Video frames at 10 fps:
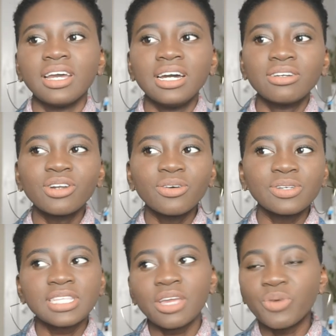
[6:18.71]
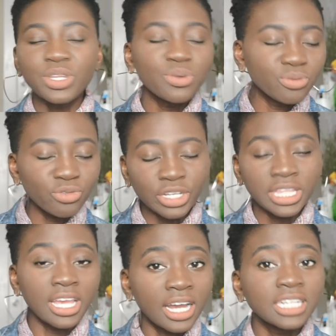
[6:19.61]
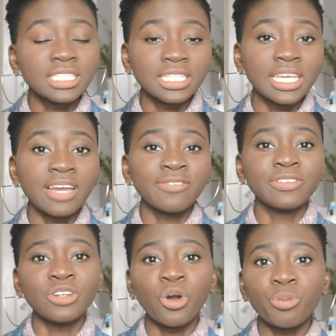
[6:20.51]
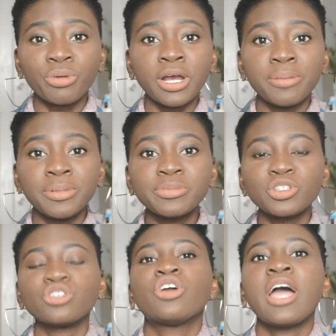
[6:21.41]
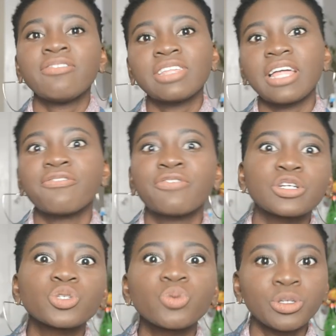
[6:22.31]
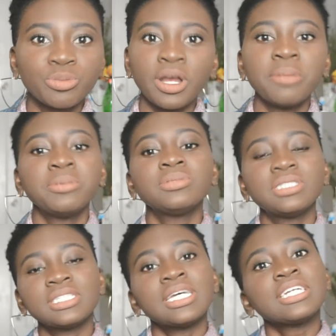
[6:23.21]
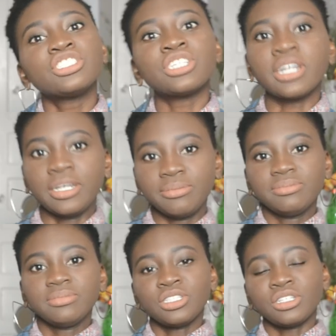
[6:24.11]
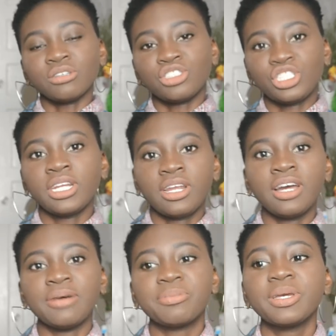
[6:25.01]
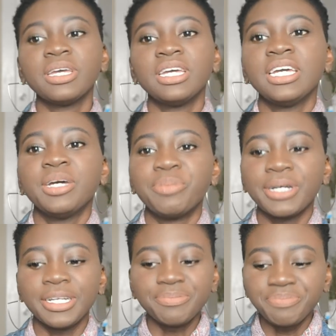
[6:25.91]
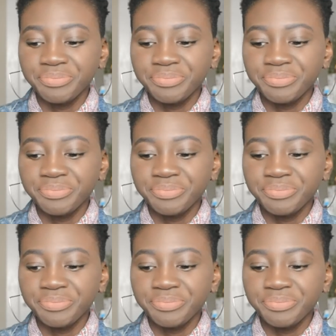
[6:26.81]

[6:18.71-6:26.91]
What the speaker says: I don't know, it's like when you really honestly have no problems, or you're having like first world problems, it's like, shut up, you know, shut up. But